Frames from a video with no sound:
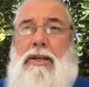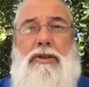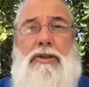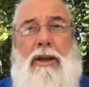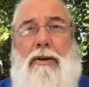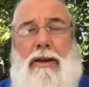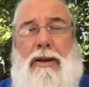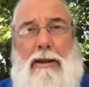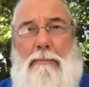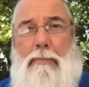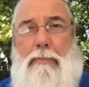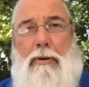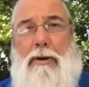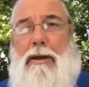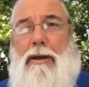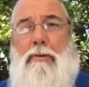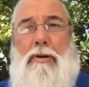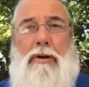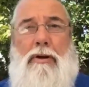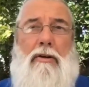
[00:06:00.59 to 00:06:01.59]
is you don't get any
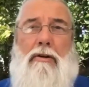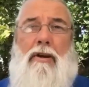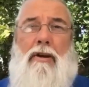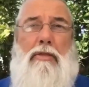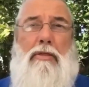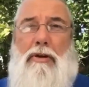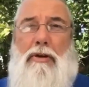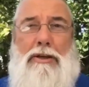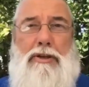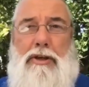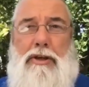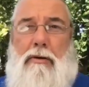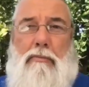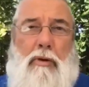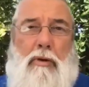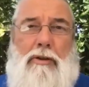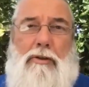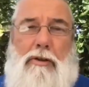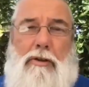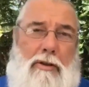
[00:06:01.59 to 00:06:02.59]
pocket money or I'll thrash you,
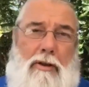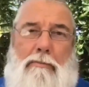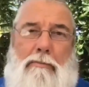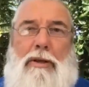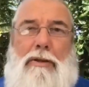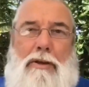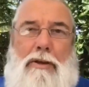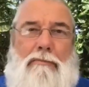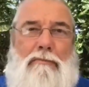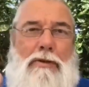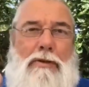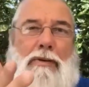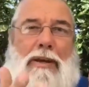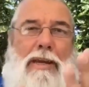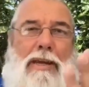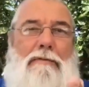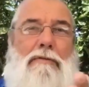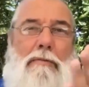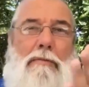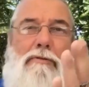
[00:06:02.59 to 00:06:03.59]
one or the other. But you
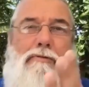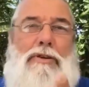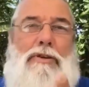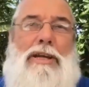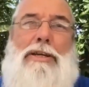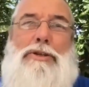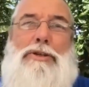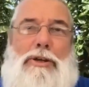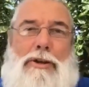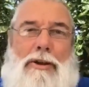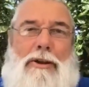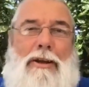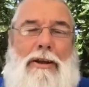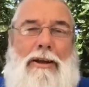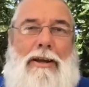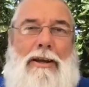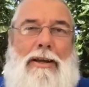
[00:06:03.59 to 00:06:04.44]
give them a reason.